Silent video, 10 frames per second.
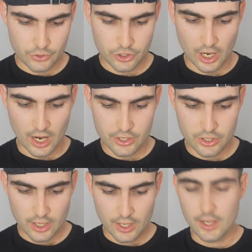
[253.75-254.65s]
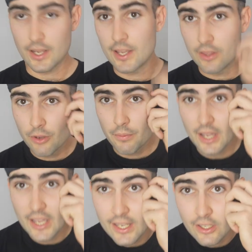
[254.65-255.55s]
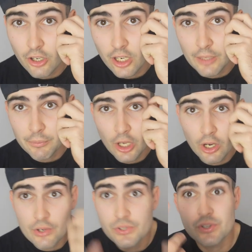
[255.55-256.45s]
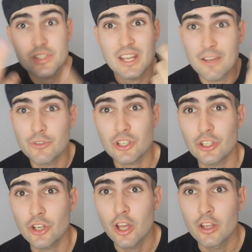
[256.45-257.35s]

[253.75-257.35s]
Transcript: charge in them and I'm going to see if you can